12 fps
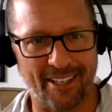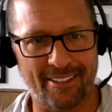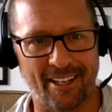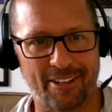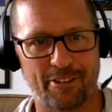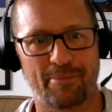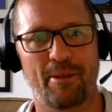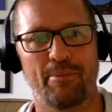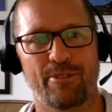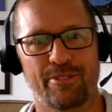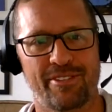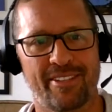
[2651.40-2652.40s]
honoring
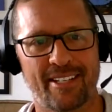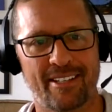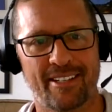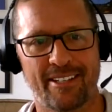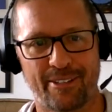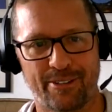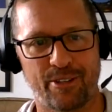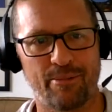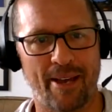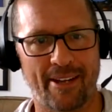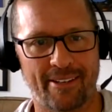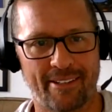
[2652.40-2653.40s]
people's dignity, their
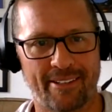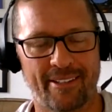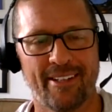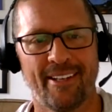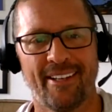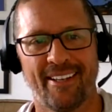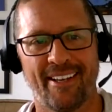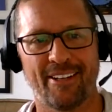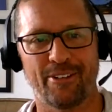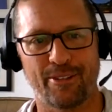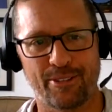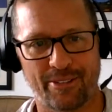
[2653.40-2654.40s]
humanity, and
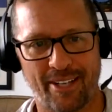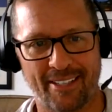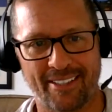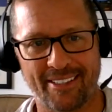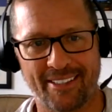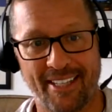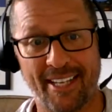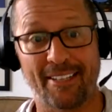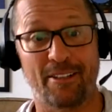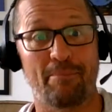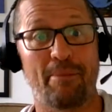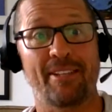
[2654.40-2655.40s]
you're also not getting
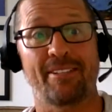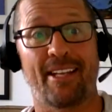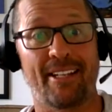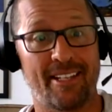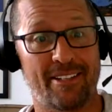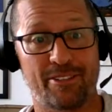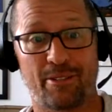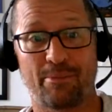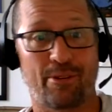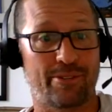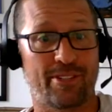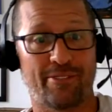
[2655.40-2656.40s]
their best ideas, their
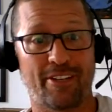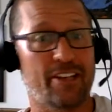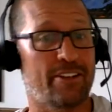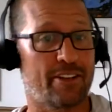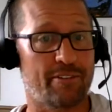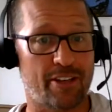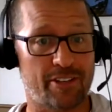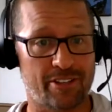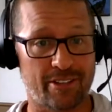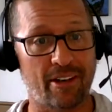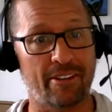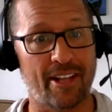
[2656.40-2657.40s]
productivity, their innovation,
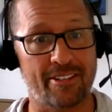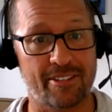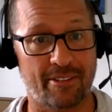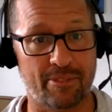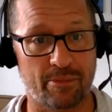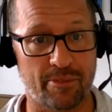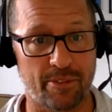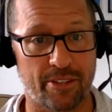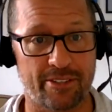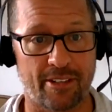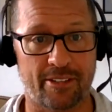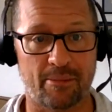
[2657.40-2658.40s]
and all that stuff that we've already
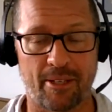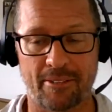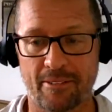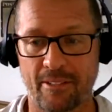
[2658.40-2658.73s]
talked about.